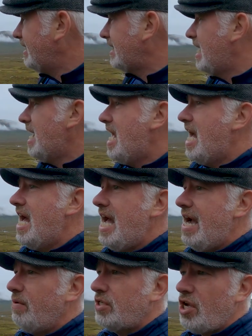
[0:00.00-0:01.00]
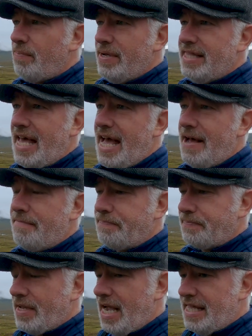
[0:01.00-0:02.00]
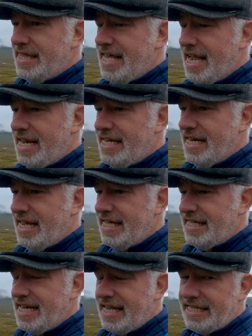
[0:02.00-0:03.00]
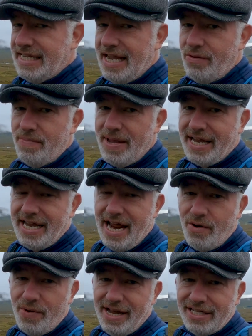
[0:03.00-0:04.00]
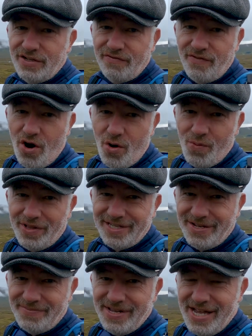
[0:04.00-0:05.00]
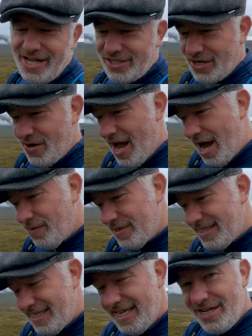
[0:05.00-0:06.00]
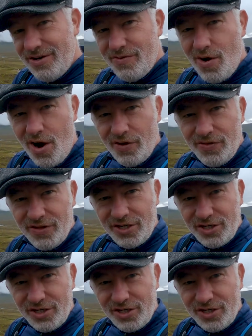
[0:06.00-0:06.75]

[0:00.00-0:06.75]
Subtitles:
is. We're stopping there, and then the next day we're making our way to Fort William. So I will see you on the